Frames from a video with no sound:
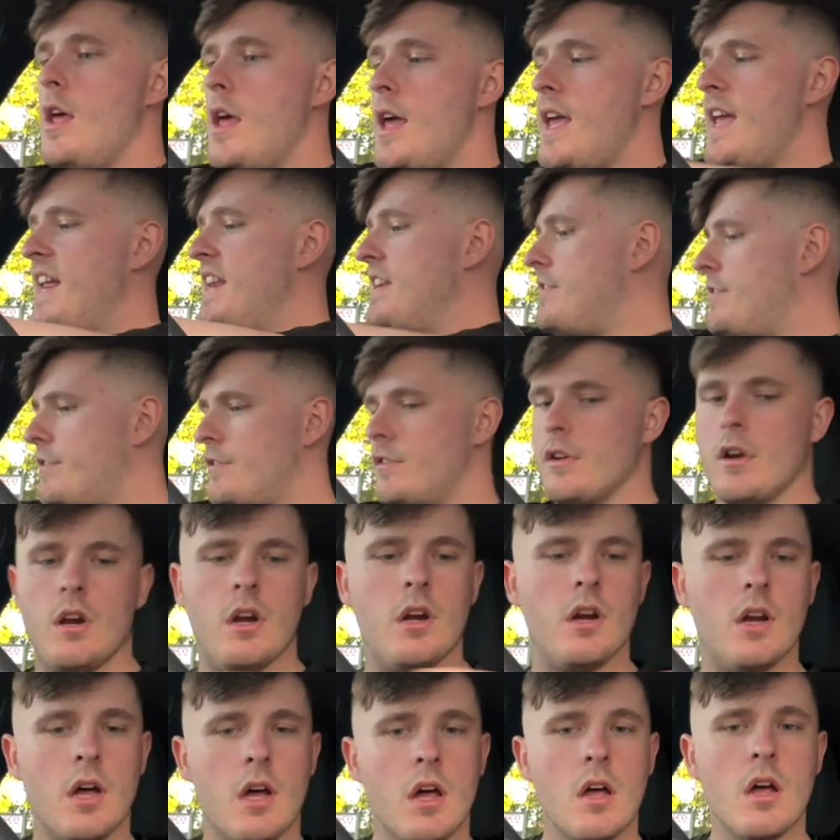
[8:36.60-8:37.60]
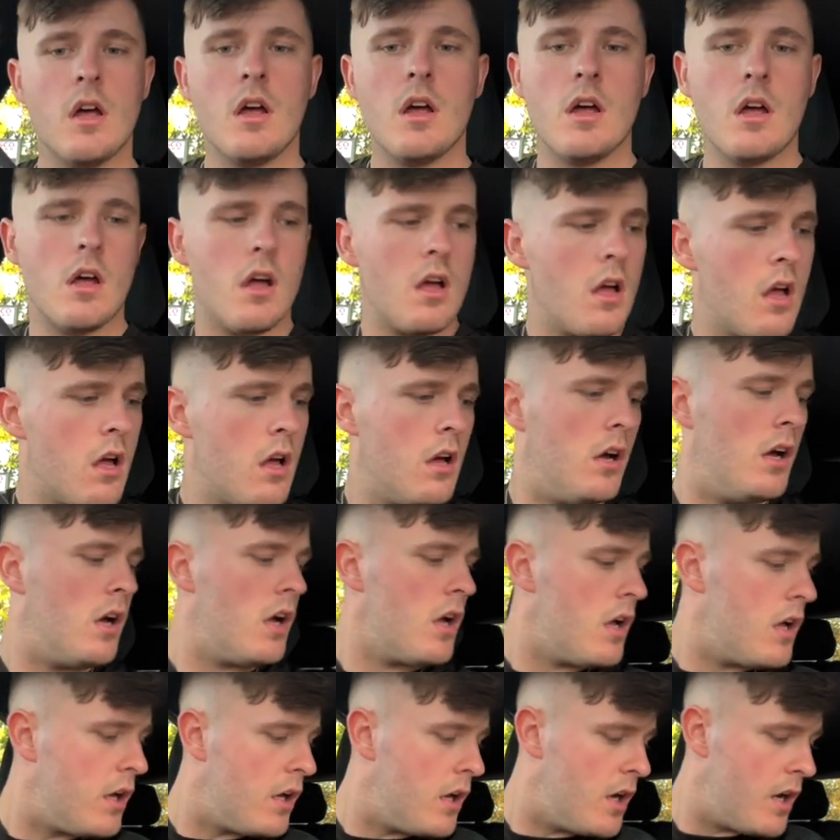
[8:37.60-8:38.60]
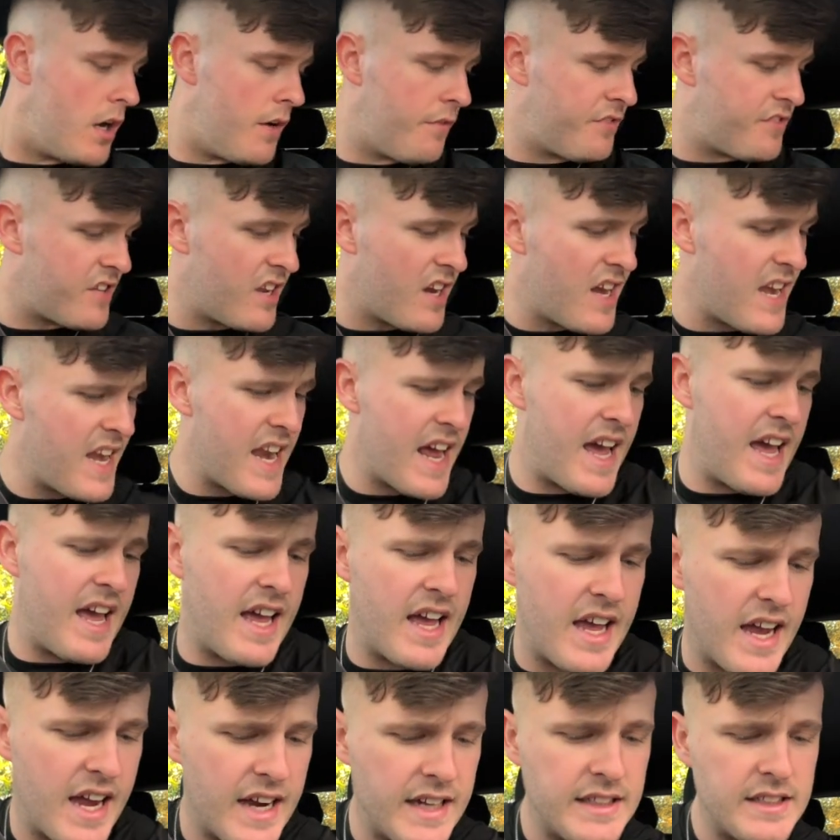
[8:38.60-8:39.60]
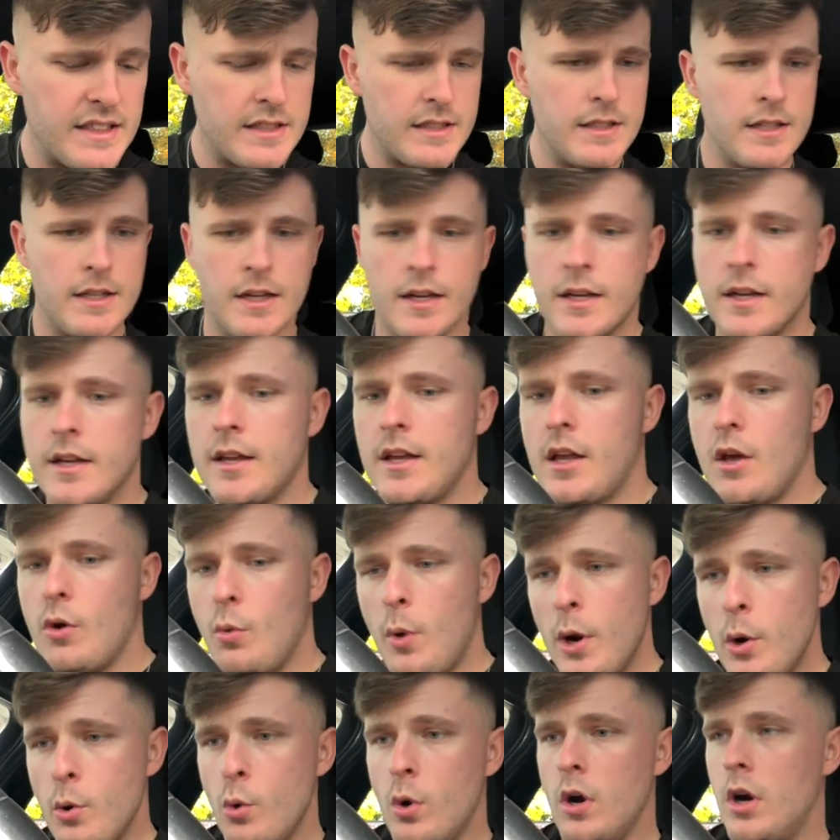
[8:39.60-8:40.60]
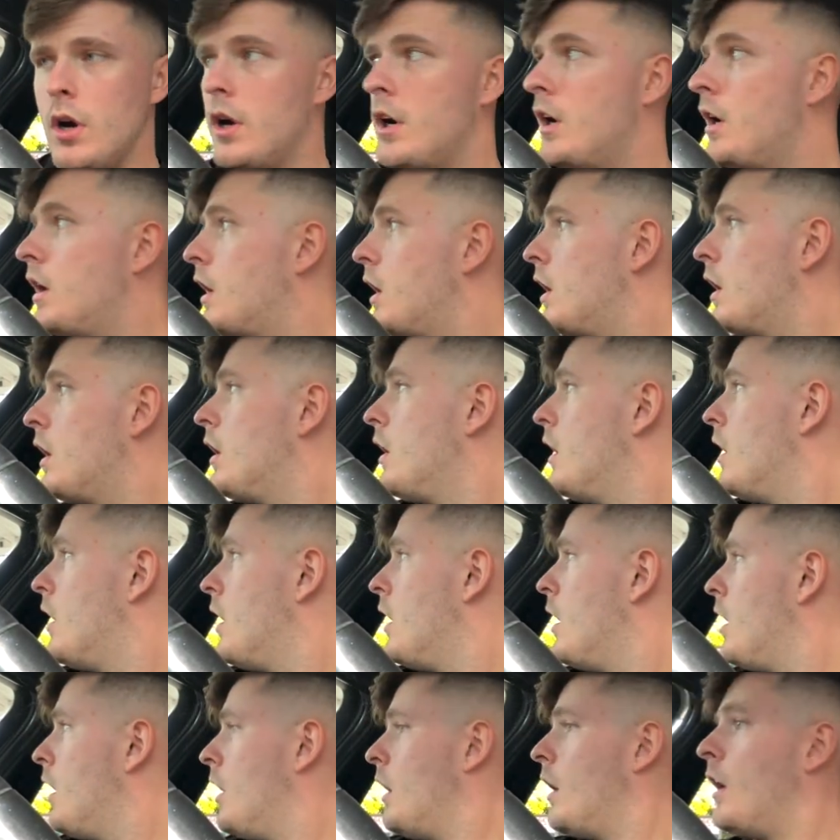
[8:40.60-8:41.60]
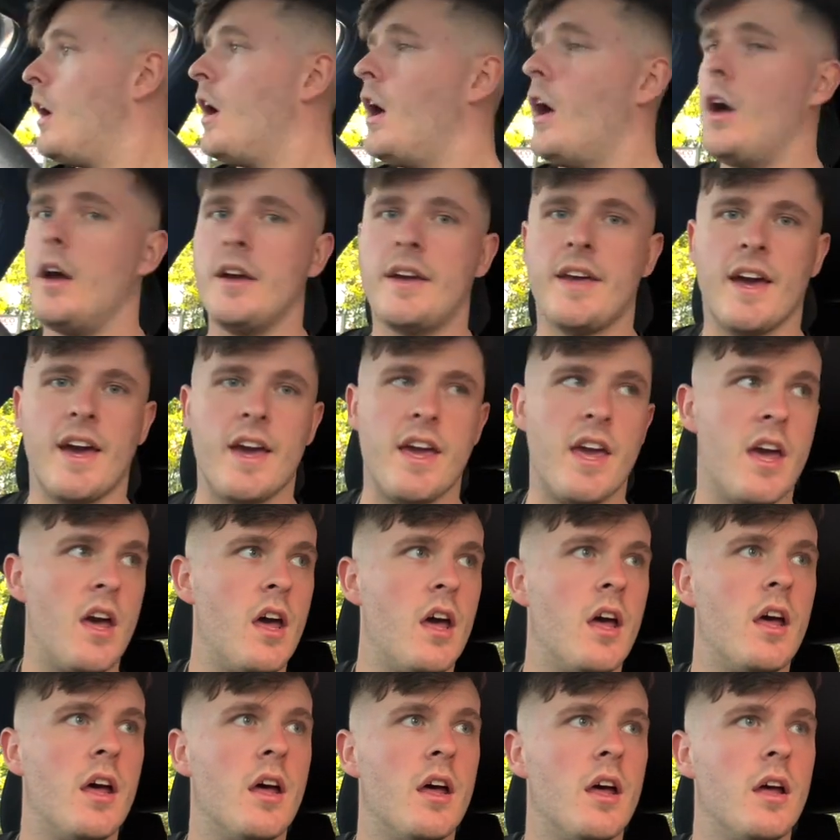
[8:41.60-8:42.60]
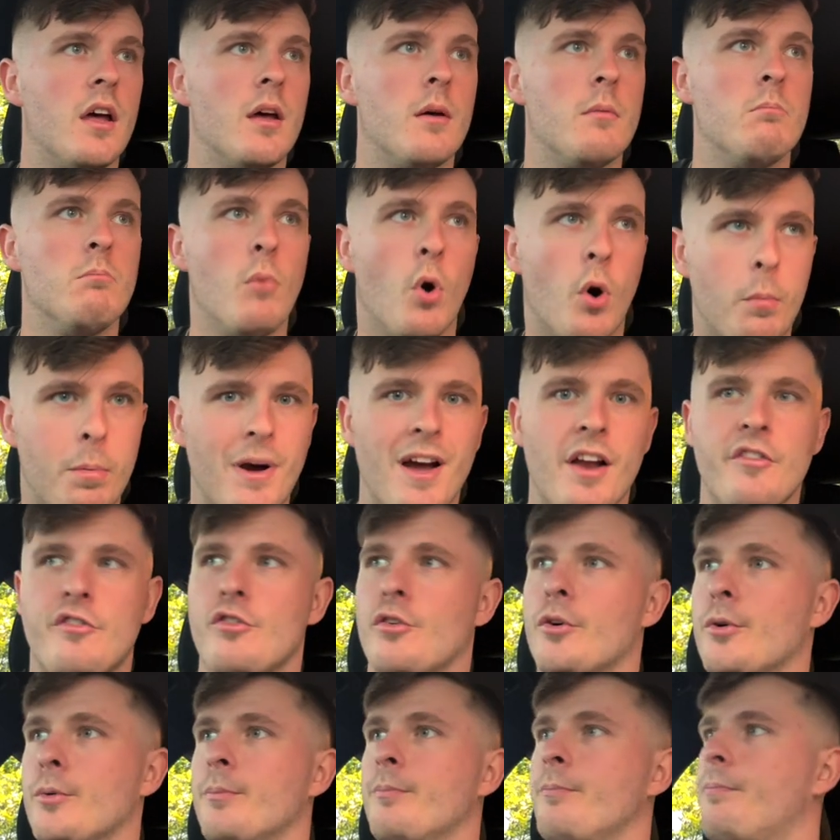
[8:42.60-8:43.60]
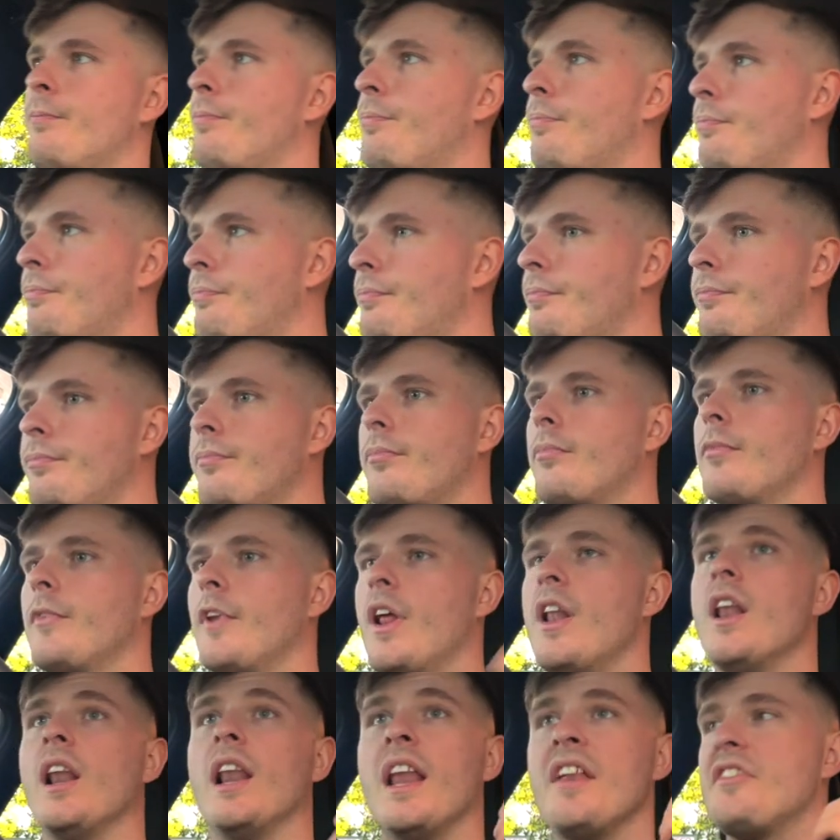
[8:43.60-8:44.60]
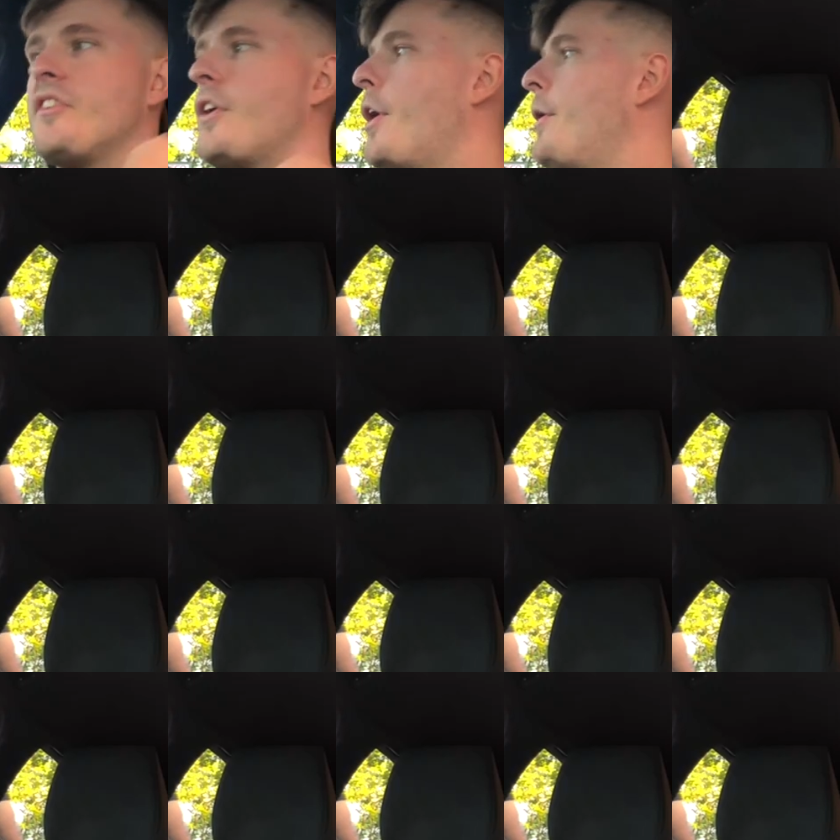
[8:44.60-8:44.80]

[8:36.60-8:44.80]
Is your love tonight? Woo! Okay, more petrol. Let's go.